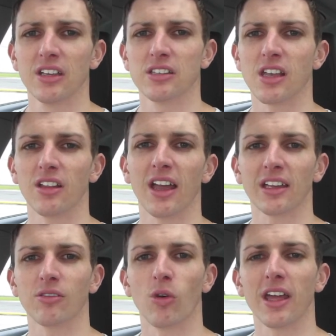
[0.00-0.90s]
So
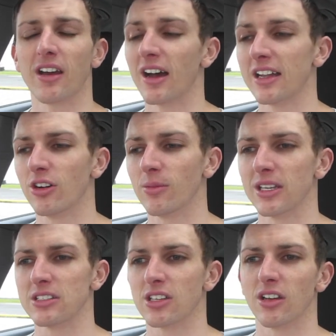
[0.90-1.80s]
like when I
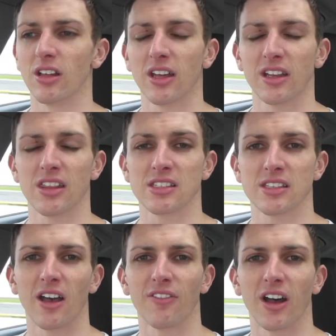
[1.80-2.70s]
normally do a lot of this
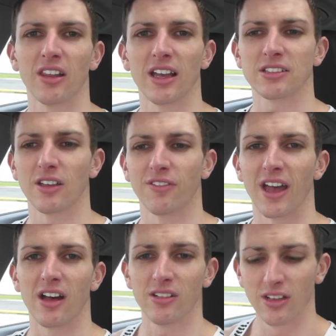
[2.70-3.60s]
stuff, I like to
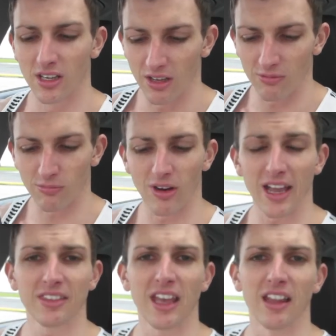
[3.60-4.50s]
fail
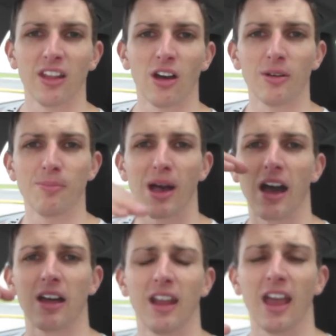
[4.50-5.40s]
around that lower
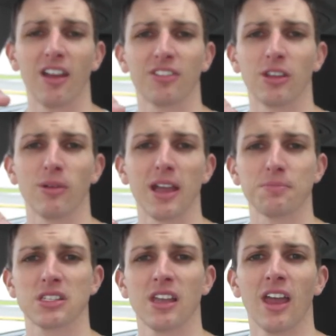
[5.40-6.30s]
part of the
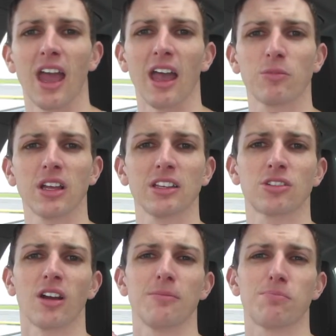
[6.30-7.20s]
reps and really
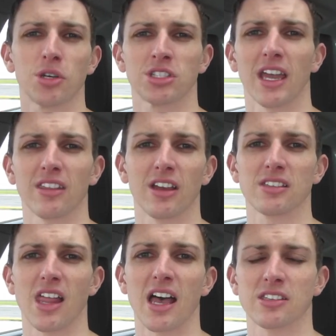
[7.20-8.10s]
try and push out
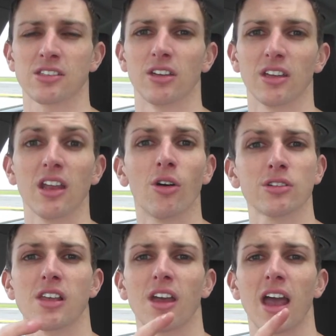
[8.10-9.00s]
those last two. It
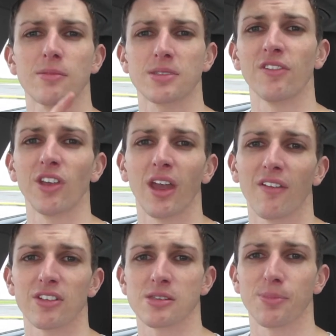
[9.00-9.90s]
also helps if you
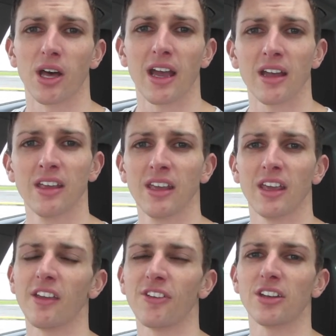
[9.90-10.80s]
have a spotter.
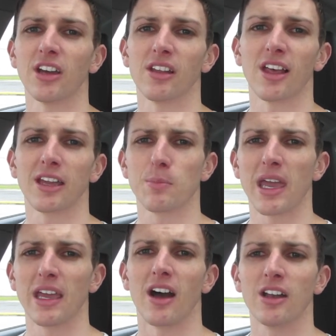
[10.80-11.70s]
If you don't like
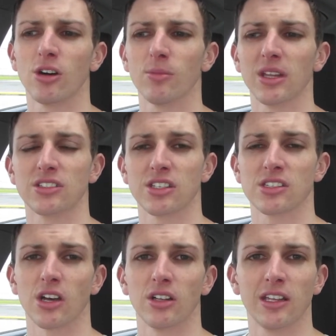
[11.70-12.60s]
me, I normally just
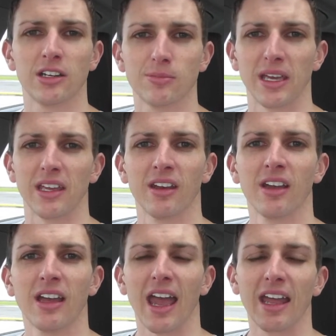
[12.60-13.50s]
go a little bit
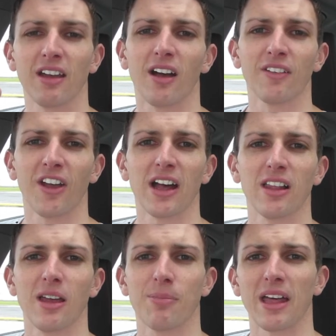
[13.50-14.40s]
and I
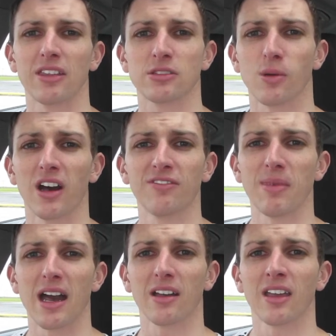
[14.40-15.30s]
fail about the 12
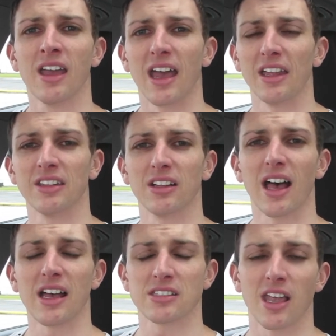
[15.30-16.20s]
mark and the
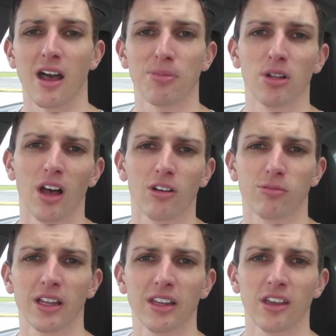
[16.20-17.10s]
last couple I'll
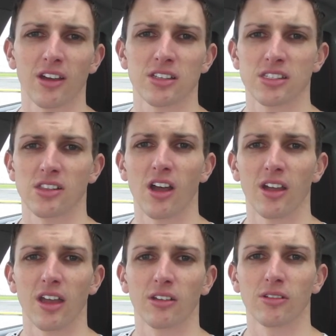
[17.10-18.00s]
really go
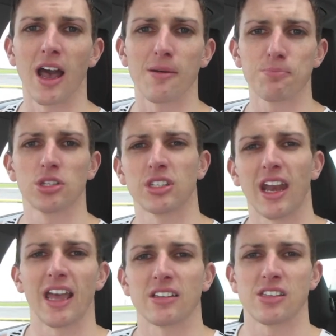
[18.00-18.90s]
slow and uh, push it
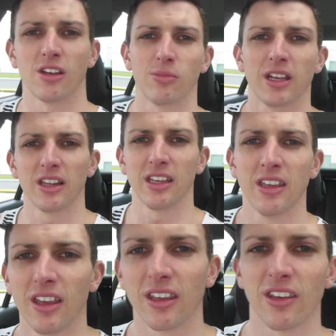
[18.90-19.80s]
out so it really
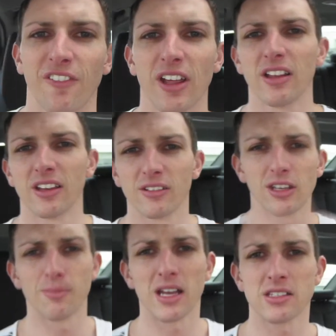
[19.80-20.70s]
you feel
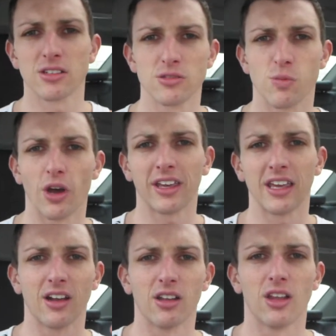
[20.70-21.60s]
your muscles
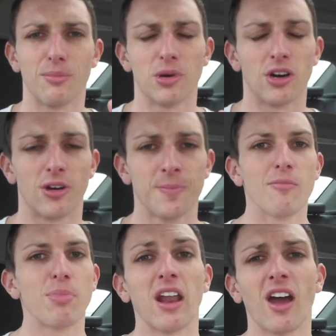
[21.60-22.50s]
working a lot more
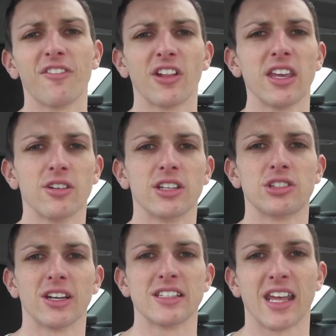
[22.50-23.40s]
but hopefully you
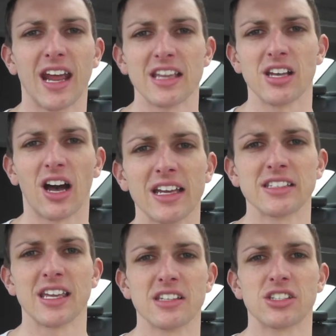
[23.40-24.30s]
enjoyed today's high
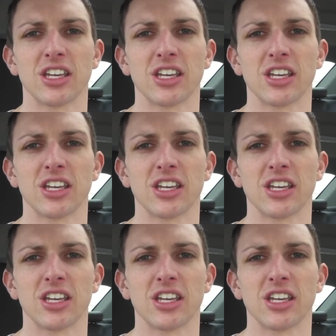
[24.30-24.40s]
intense